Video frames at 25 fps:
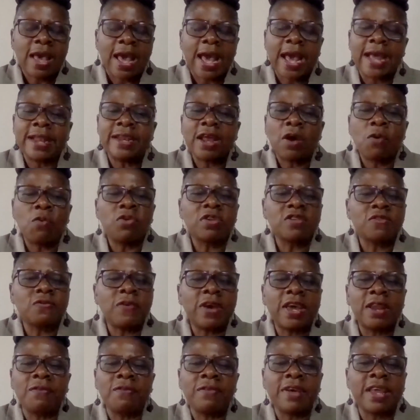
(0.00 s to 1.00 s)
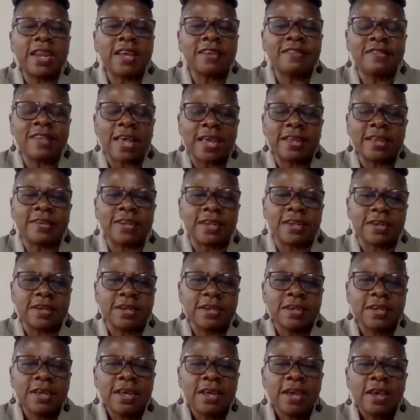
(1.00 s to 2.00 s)
And I was very, very excited.
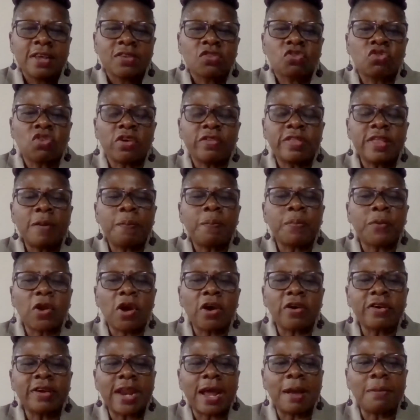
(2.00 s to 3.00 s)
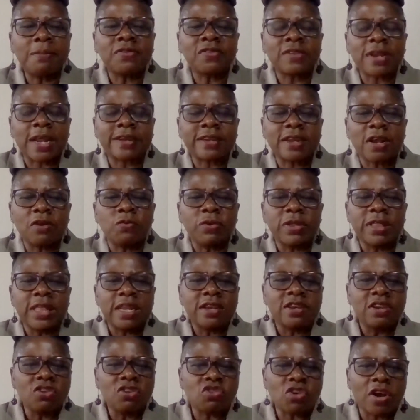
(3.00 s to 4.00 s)
So the program started with the
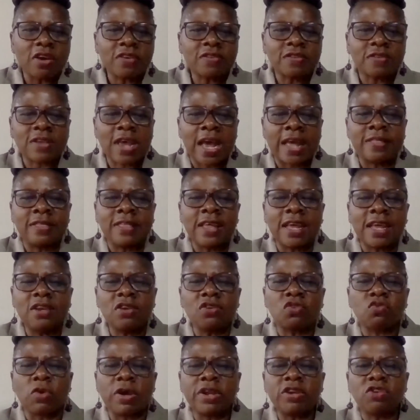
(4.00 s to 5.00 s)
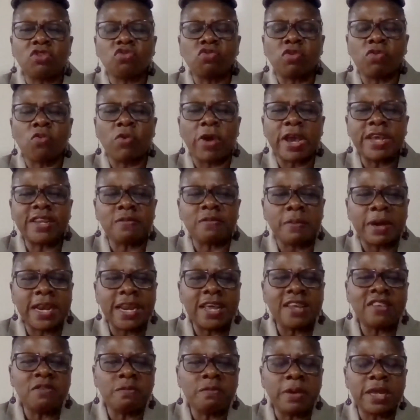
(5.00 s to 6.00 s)
detox and then it went to weight
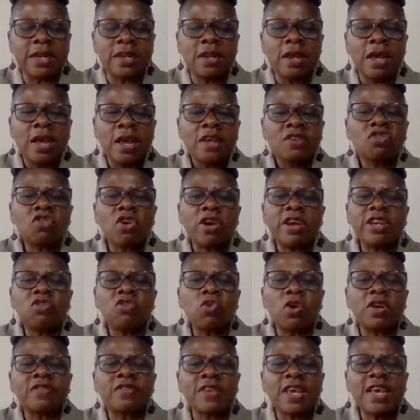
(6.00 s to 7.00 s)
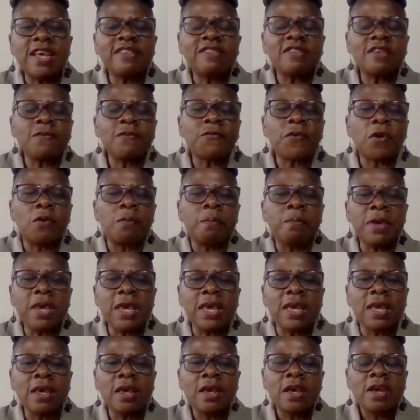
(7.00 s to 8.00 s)
management. So it was easy for
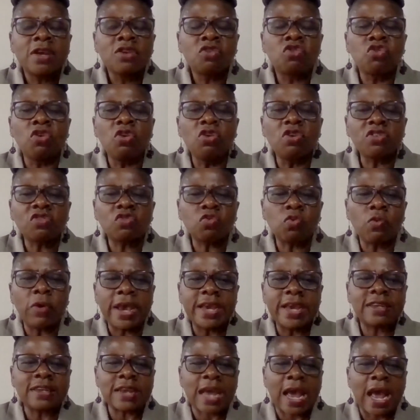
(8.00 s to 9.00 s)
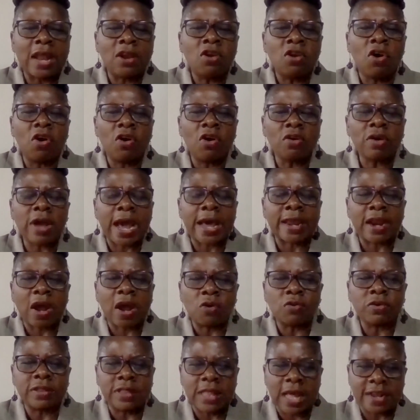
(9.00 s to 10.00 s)
me to lose weight
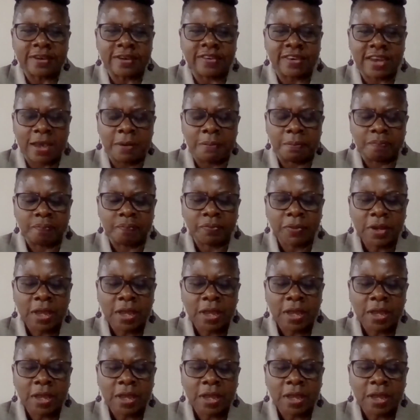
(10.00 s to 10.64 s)
around that time.